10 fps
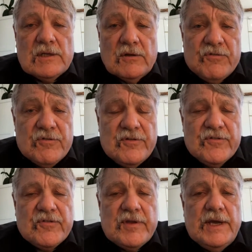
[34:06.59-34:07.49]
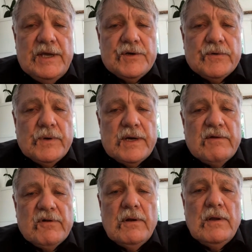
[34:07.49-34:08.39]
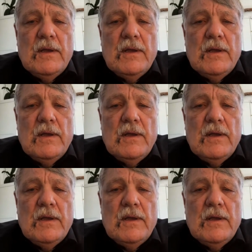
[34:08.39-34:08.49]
close to the stage, or whatever,